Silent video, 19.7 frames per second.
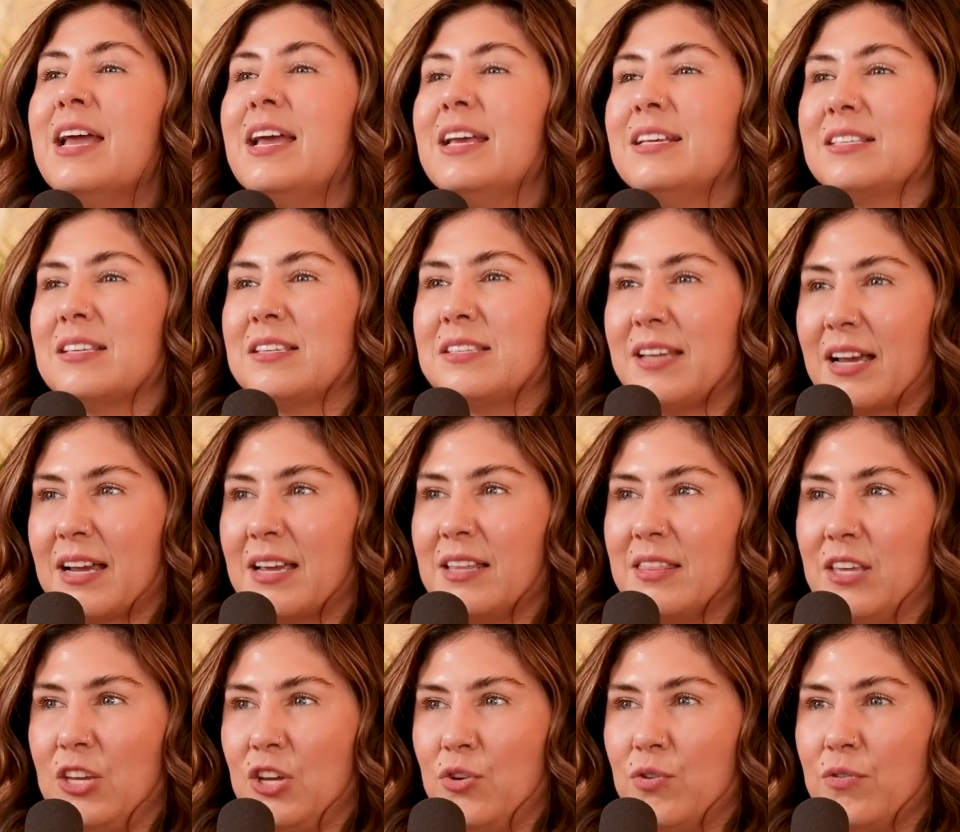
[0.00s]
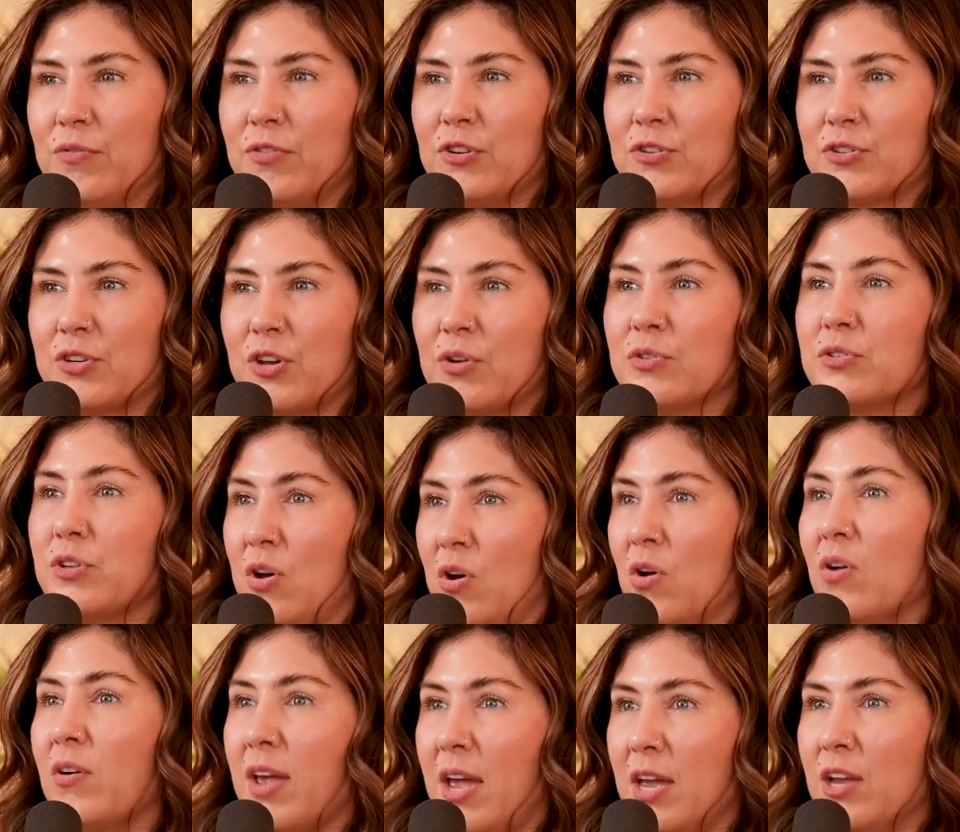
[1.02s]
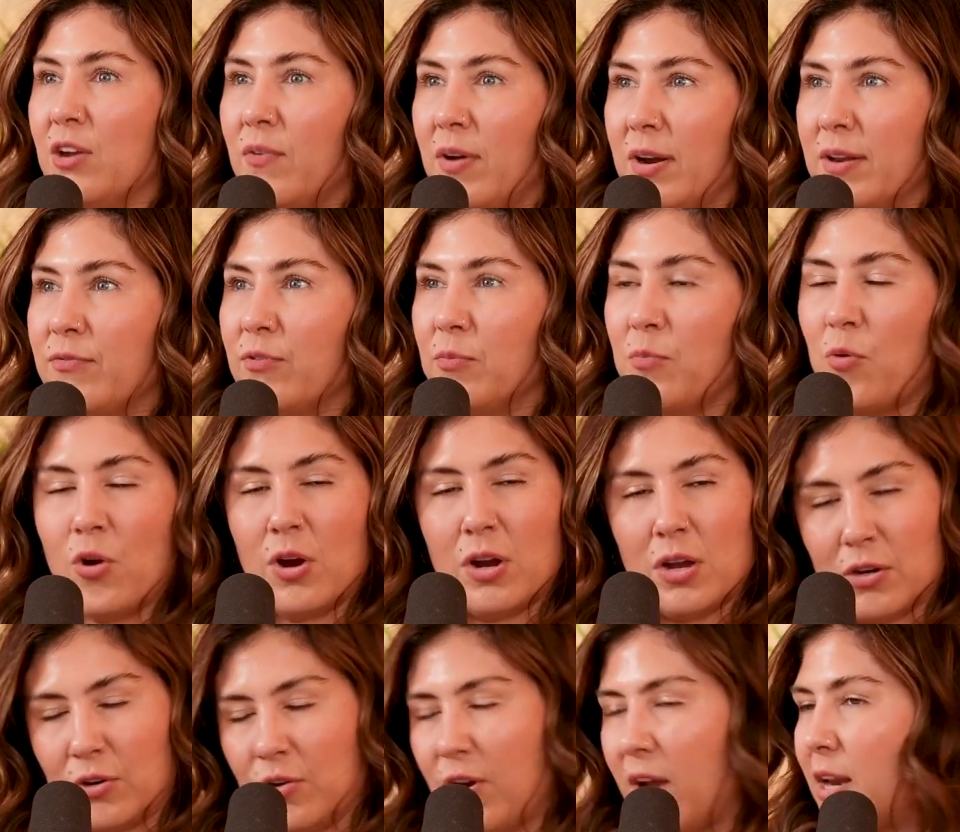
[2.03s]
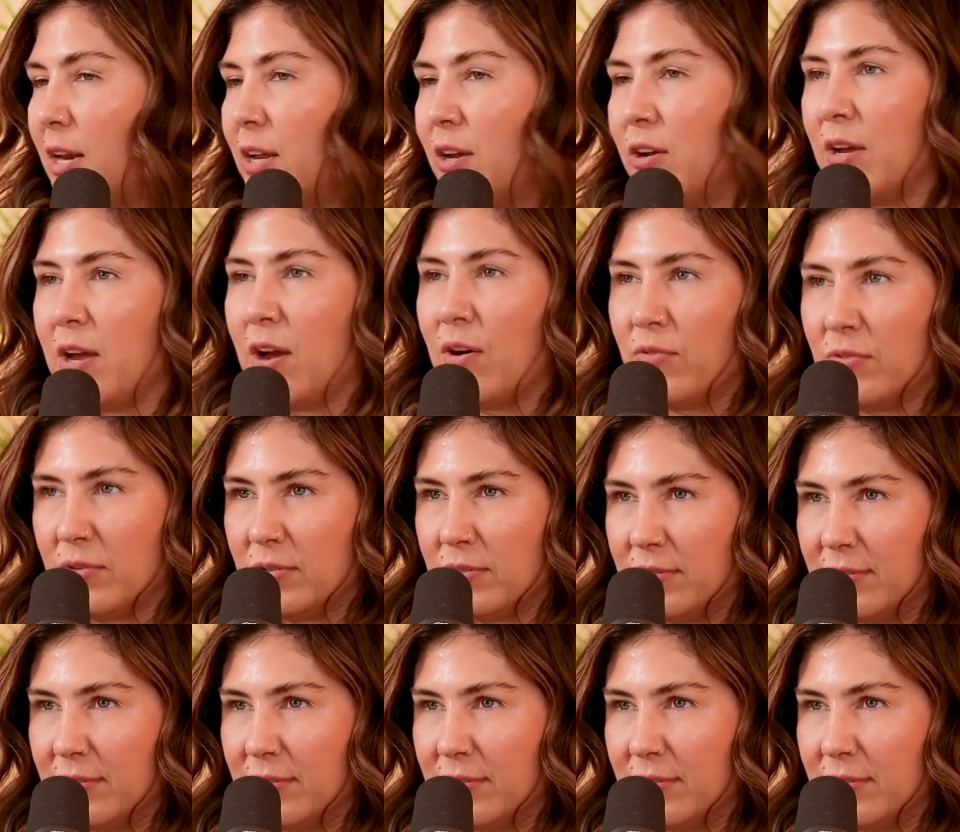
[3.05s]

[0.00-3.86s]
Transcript: is the second the universe goes, oh, okay, you're ready for more? Great, here you go.